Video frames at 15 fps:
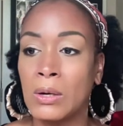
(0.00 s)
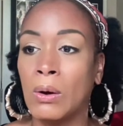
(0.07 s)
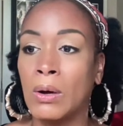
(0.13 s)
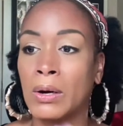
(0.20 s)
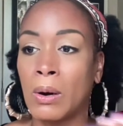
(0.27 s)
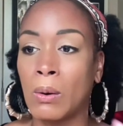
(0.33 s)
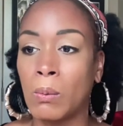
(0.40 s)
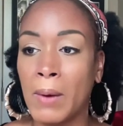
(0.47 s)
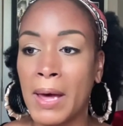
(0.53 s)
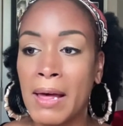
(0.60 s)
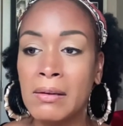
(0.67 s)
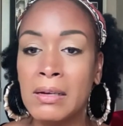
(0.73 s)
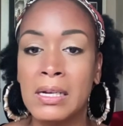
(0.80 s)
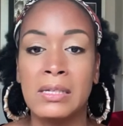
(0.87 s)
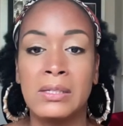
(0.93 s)
on our
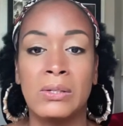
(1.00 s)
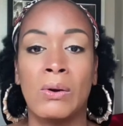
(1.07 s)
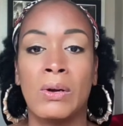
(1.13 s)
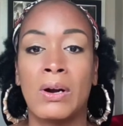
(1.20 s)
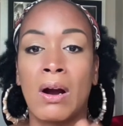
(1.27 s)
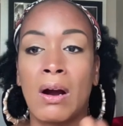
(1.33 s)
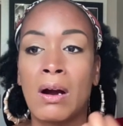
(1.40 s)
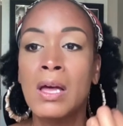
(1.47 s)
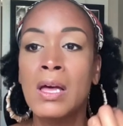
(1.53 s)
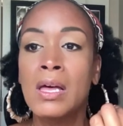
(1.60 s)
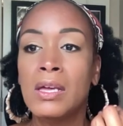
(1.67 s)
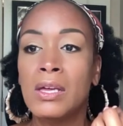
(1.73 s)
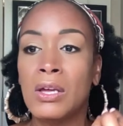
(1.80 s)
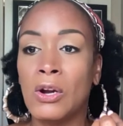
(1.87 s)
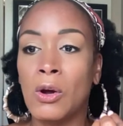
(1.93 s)
wellness, on our,
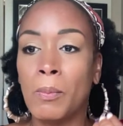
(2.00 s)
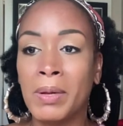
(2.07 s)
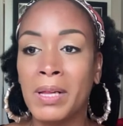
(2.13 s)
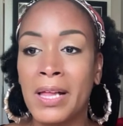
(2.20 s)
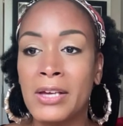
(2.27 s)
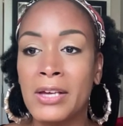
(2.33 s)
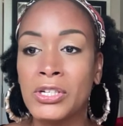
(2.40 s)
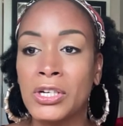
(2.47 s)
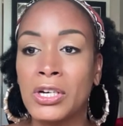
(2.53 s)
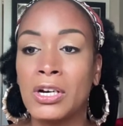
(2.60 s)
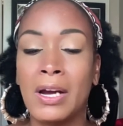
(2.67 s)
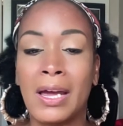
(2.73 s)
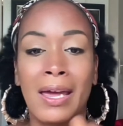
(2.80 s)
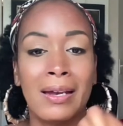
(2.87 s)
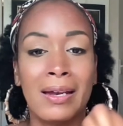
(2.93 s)
you know, pleasure
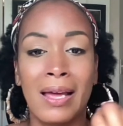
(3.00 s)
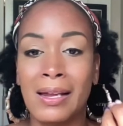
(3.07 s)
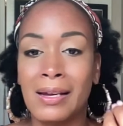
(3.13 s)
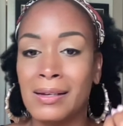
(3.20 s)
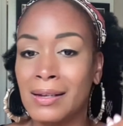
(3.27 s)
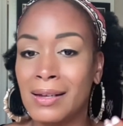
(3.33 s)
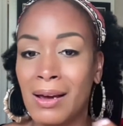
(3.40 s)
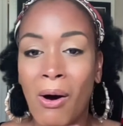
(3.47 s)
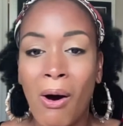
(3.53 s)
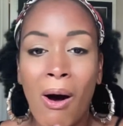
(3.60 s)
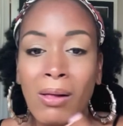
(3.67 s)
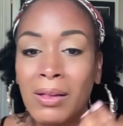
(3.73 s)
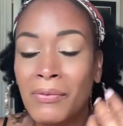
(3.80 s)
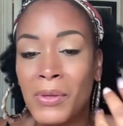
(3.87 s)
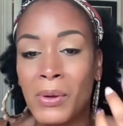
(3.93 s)
and
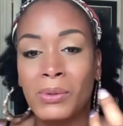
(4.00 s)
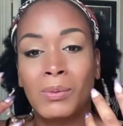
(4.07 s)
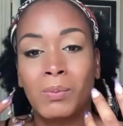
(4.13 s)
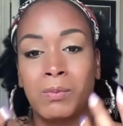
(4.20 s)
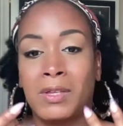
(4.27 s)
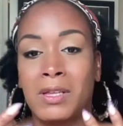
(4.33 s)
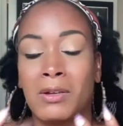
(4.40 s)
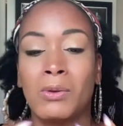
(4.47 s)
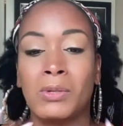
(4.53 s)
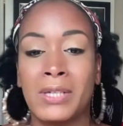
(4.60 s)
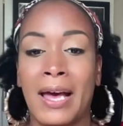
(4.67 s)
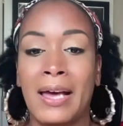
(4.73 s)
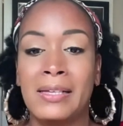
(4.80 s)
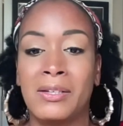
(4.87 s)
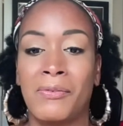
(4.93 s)
all of those
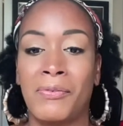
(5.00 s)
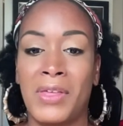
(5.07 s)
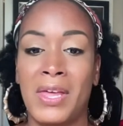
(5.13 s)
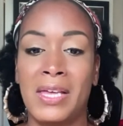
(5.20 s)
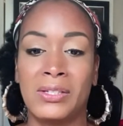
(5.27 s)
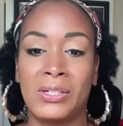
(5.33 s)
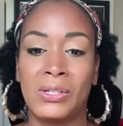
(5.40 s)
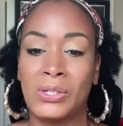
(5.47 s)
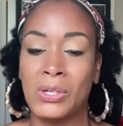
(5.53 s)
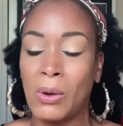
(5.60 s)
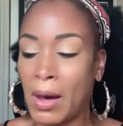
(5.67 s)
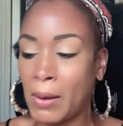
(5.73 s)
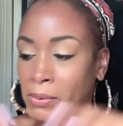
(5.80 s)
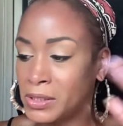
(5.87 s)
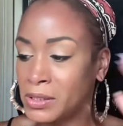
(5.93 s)
kinds of things. And so
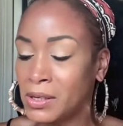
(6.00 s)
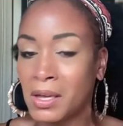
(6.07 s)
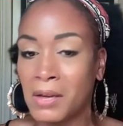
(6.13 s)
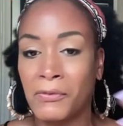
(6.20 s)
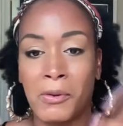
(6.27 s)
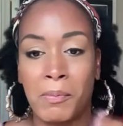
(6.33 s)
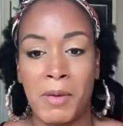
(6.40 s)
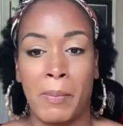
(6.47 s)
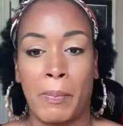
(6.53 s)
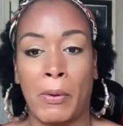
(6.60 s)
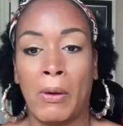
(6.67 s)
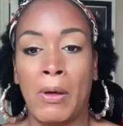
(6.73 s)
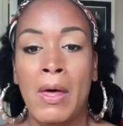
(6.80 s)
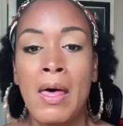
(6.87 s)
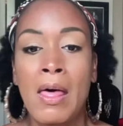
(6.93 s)
I was looking for
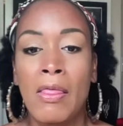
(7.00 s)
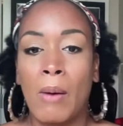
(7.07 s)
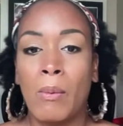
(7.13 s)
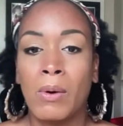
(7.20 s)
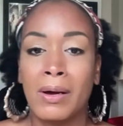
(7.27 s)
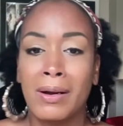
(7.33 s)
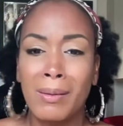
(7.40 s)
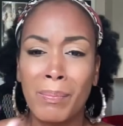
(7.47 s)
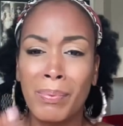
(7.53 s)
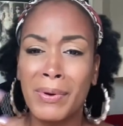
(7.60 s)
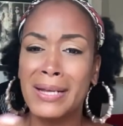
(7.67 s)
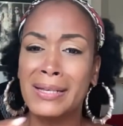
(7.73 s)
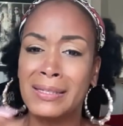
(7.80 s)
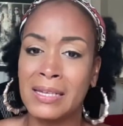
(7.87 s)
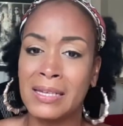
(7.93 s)
people that were going to
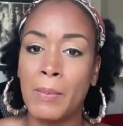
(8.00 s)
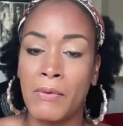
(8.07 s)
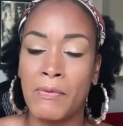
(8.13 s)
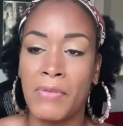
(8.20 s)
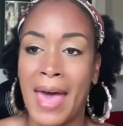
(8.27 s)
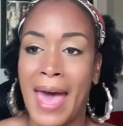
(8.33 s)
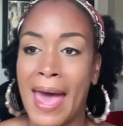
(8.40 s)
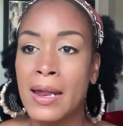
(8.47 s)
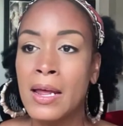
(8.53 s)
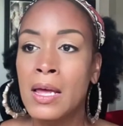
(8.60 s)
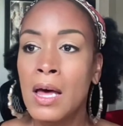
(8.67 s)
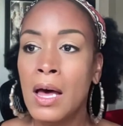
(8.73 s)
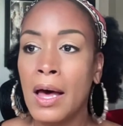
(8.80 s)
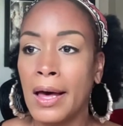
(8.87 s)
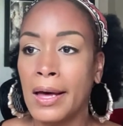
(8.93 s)
bring some of that
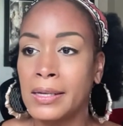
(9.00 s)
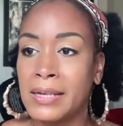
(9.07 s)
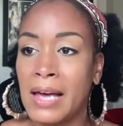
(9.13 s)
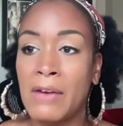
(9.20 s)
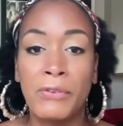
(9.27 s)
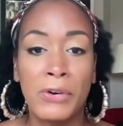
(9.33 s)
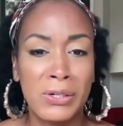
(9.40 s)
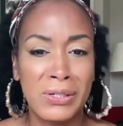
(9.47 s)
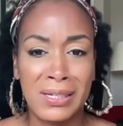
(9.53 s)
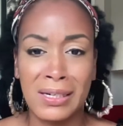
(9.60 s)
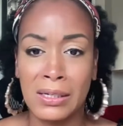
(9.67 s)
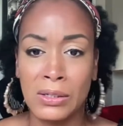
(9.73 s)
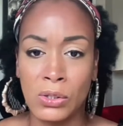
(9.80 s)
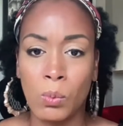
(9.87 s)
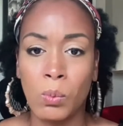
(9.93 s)

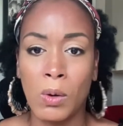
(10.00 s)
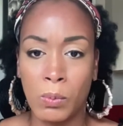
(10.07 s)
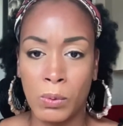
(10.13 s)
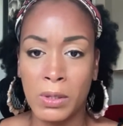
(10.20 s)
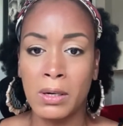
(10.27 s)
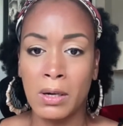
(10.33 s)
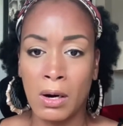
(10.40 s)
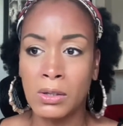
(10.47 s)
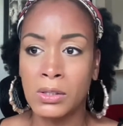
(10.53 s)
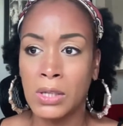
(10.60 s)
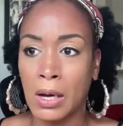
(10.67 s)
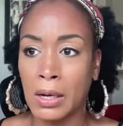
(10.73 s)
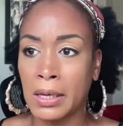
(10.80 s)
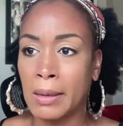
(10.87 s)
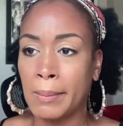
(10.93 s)
diversity to what we are
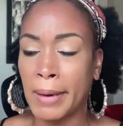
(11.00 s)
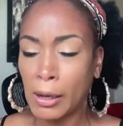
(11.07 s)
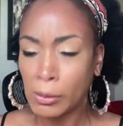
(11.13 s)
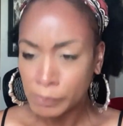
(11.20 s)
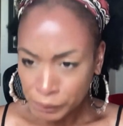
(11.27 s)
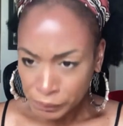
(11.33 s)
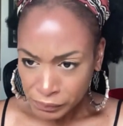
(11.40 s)
talking about.